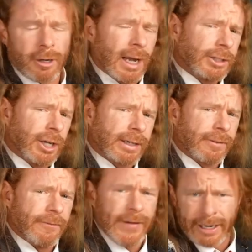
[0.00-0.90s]

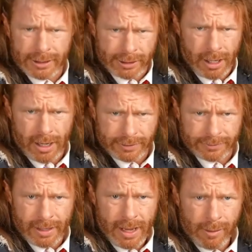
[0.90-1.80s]
Project
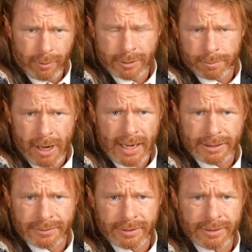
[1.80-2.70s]
Veritas, which
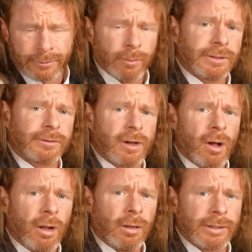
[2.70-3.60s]
practices what's
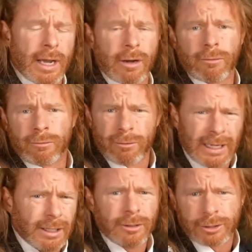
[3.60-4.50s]
called
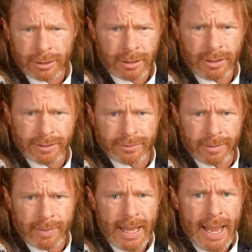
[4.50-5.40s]
real
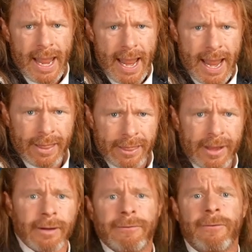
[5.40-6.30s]
journalism, and
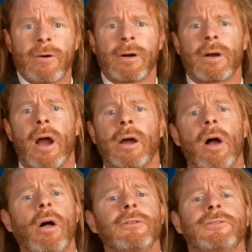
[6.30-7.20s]
therefore
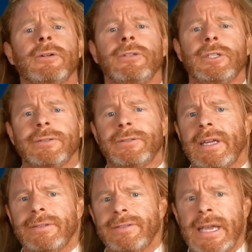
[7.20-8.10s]
are also just
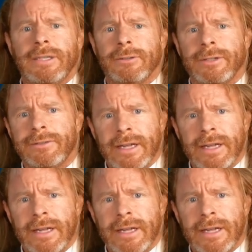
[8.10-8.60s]
as dangerous